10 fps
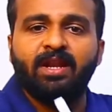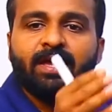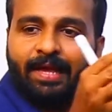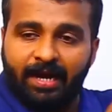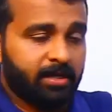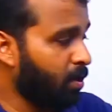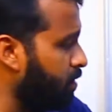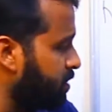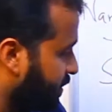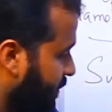
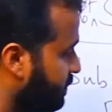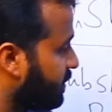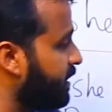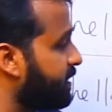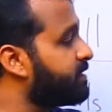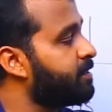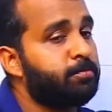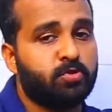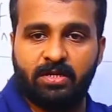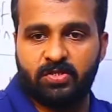electrons in these
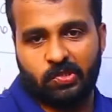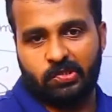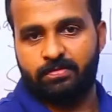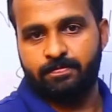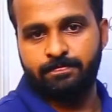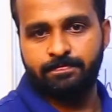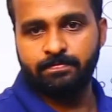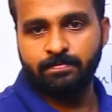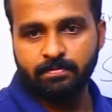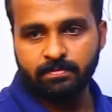subshells.
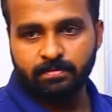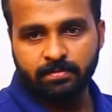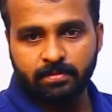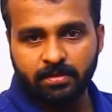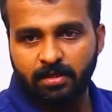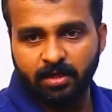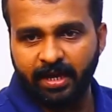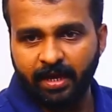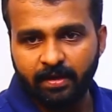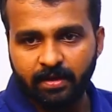
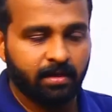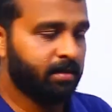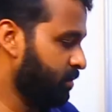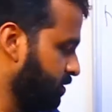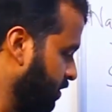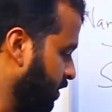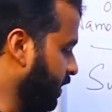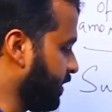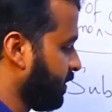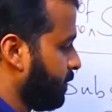Okay,
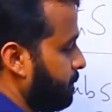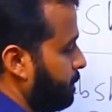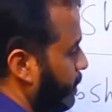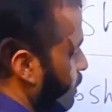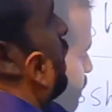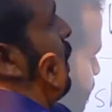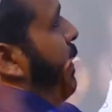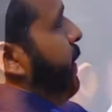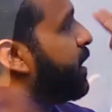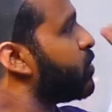listen.
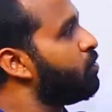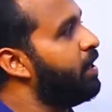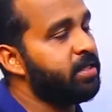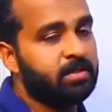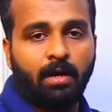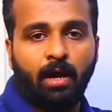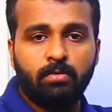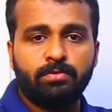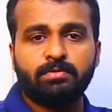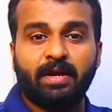Next one is
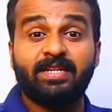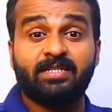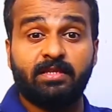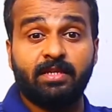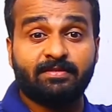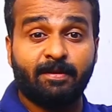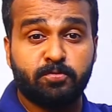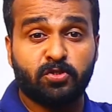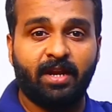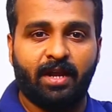how to write the
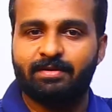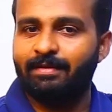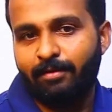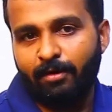subshell electronic